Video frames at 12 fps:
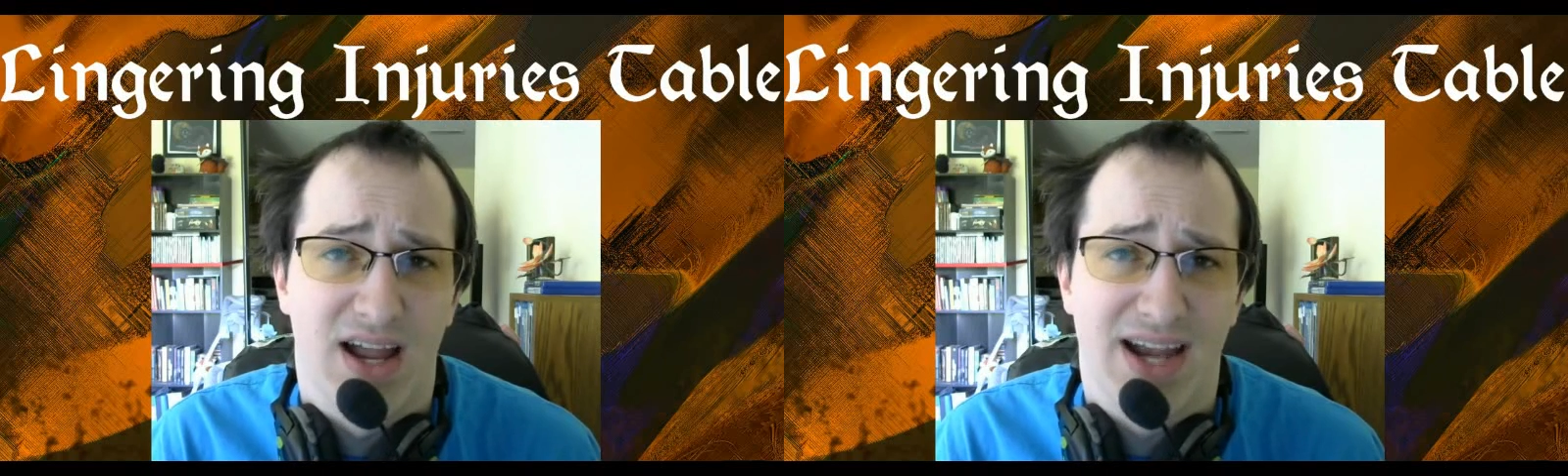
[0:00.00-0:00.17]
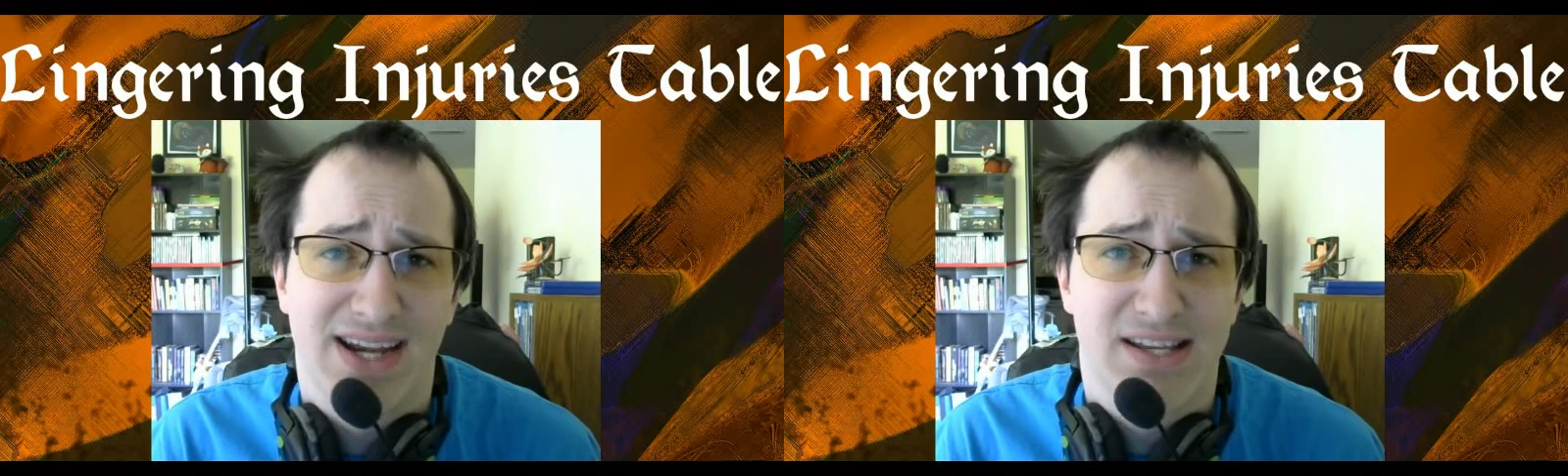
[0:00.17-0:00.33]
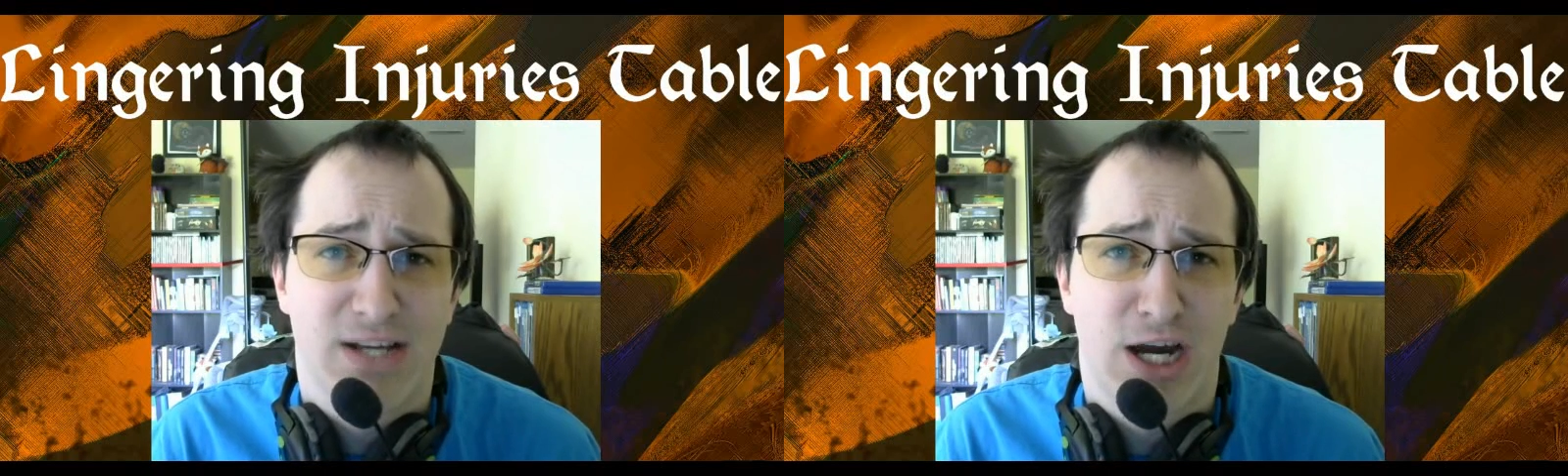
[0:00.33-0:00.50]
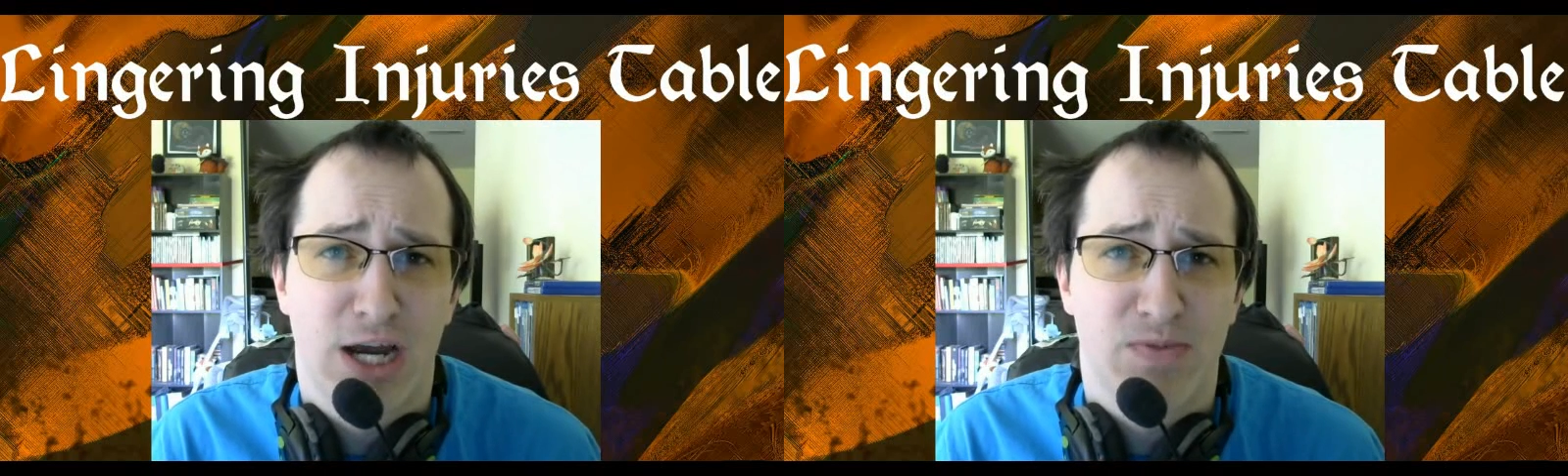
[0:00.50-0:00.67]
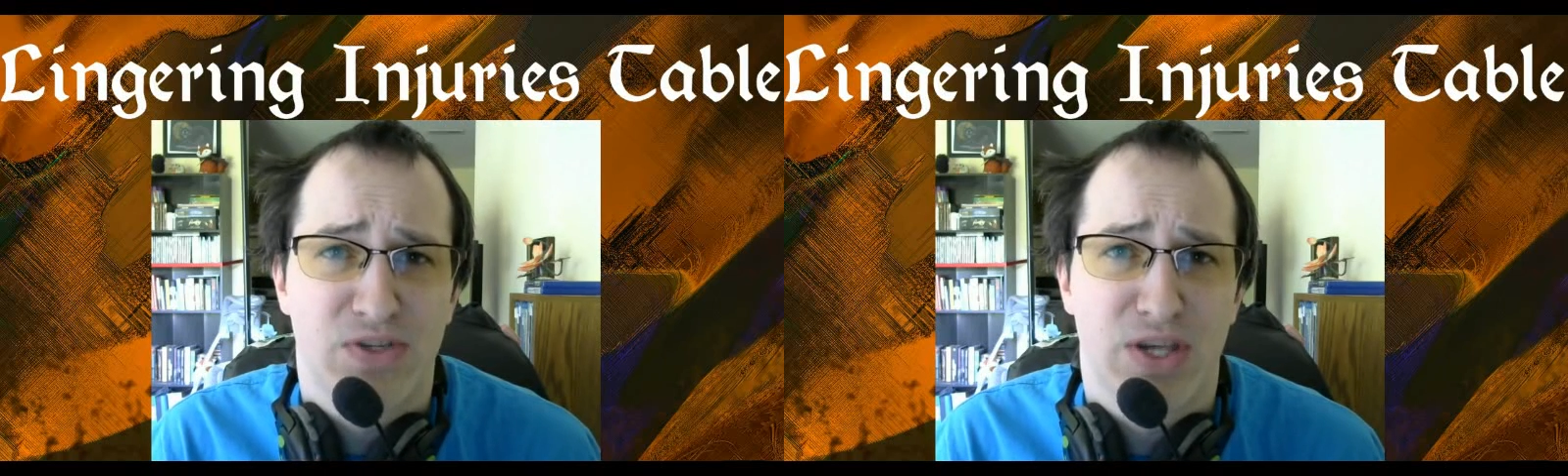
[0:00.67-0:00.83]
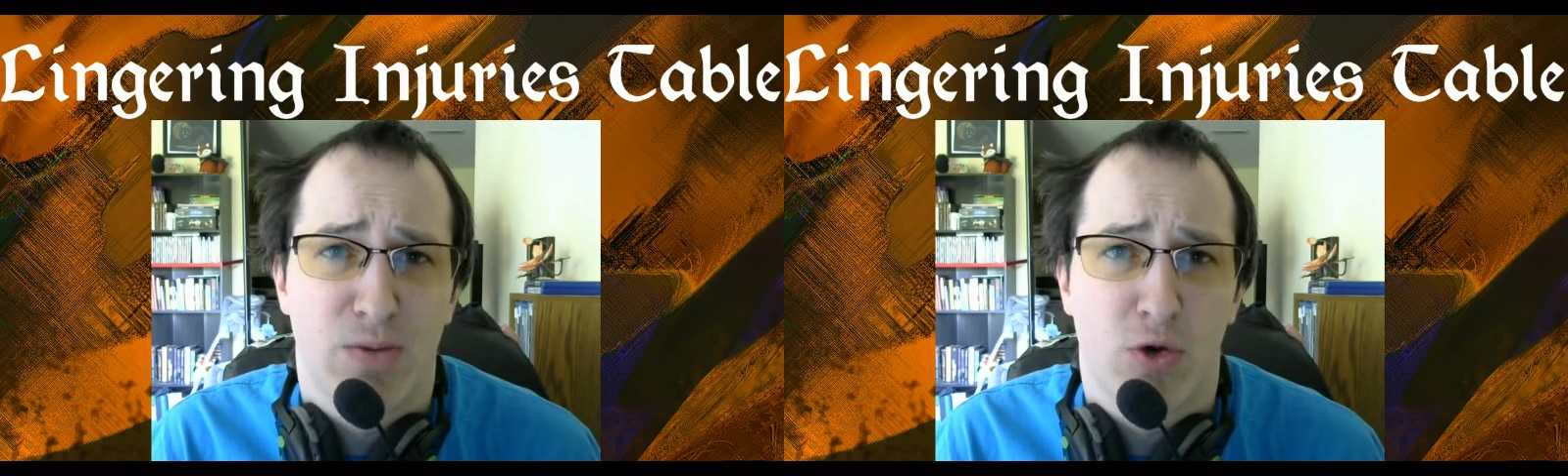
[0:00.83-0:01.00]
Anytime
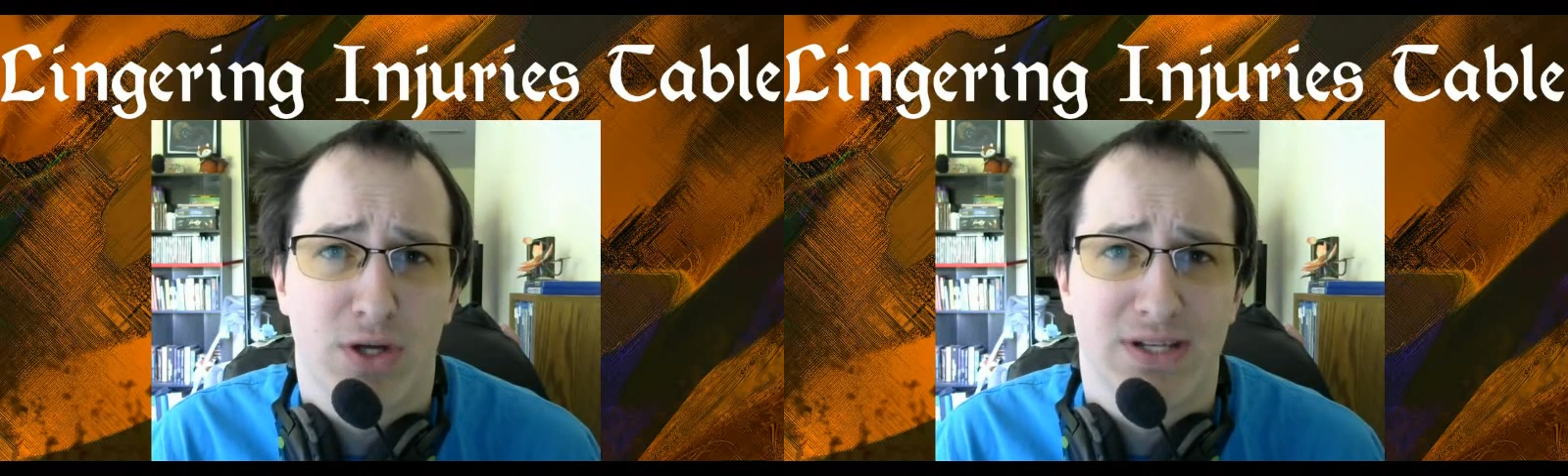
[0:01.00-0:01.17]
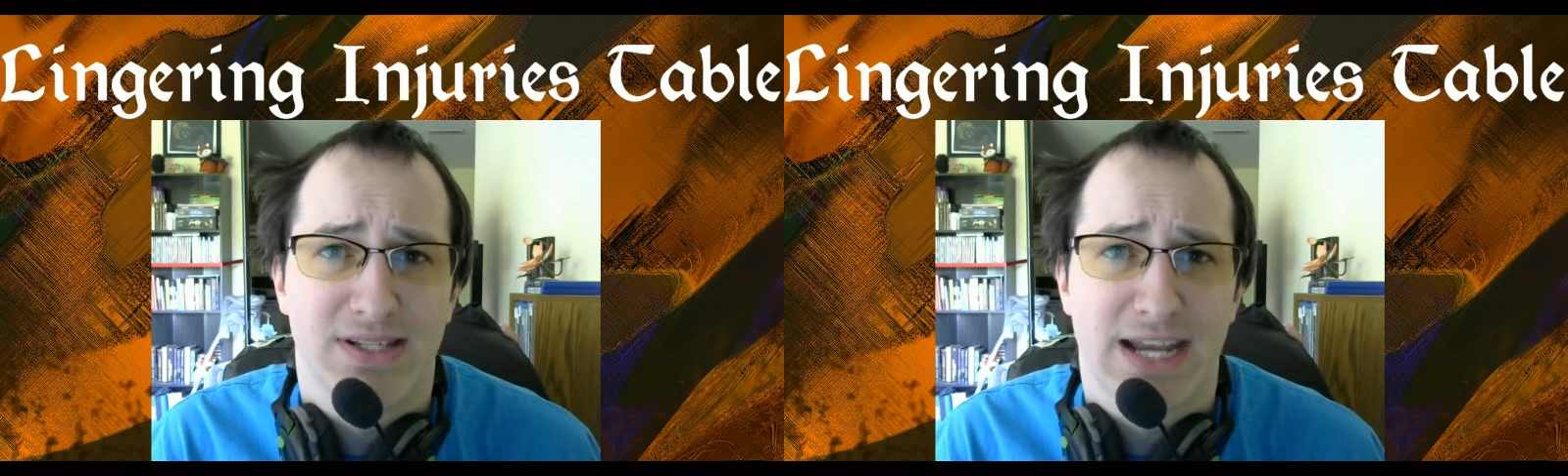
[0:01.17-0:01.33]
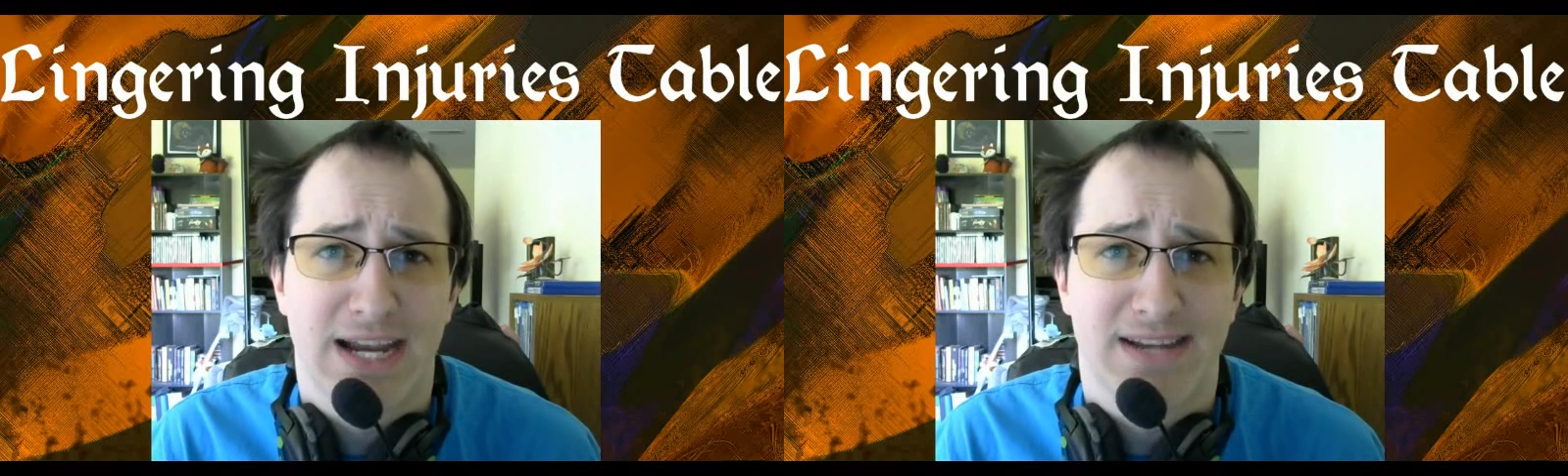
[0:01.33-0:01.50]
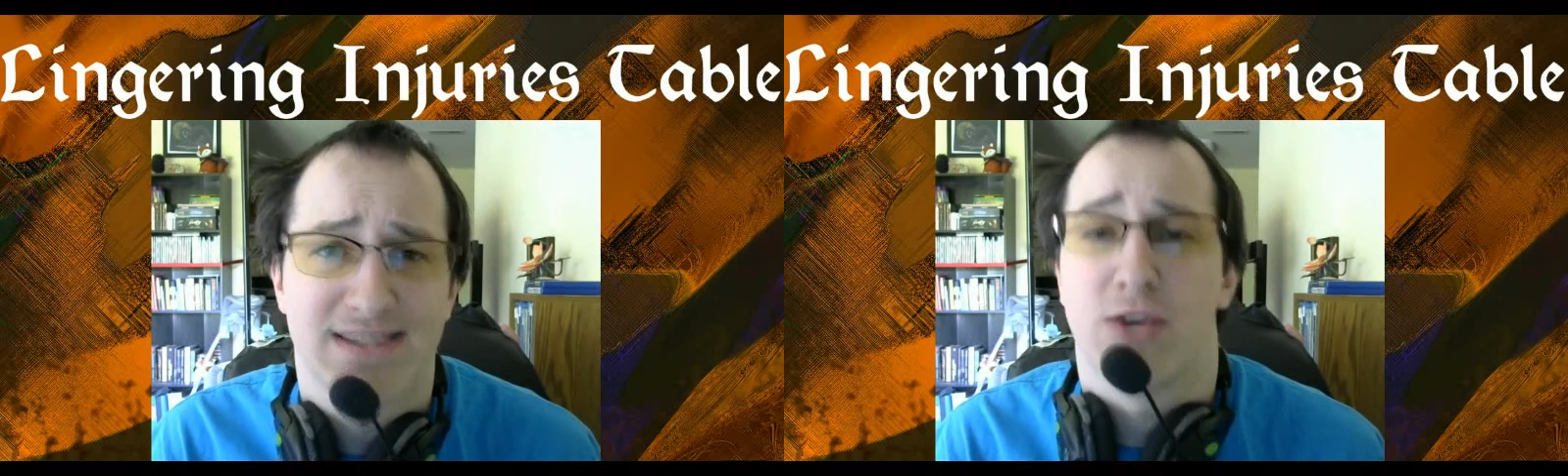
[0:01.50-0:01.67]
someone takes